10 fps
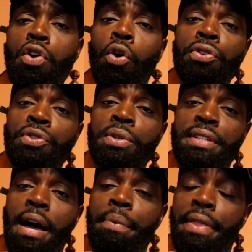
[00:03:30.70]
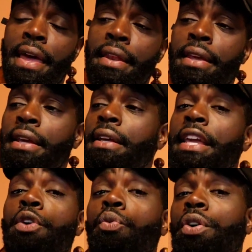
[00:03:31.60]
also on top of that,
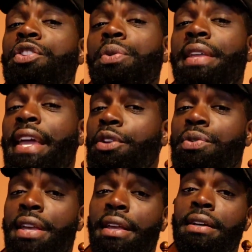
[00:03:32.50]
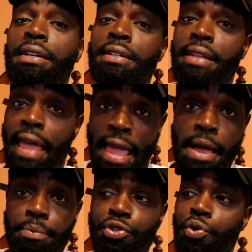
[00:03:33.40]
it works with the EcuTek uh,
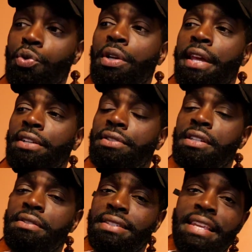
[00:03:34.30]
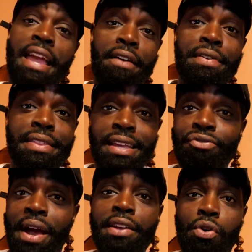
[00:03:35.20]
app, so you can actually see
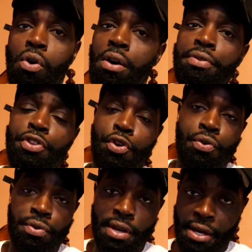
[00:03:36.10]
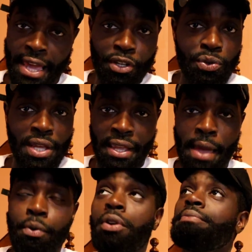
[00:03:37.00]
everything right on your uh, EcuTek
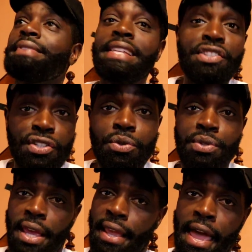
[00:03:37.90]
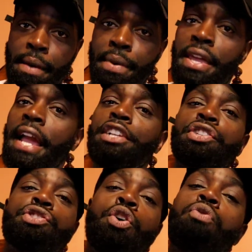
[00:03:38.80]
app or ECU Tech app
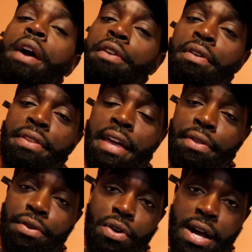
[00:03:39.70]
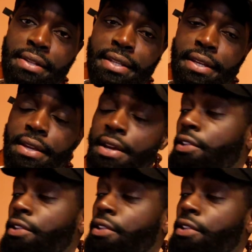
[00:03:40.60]
and just know right around the ethanol content.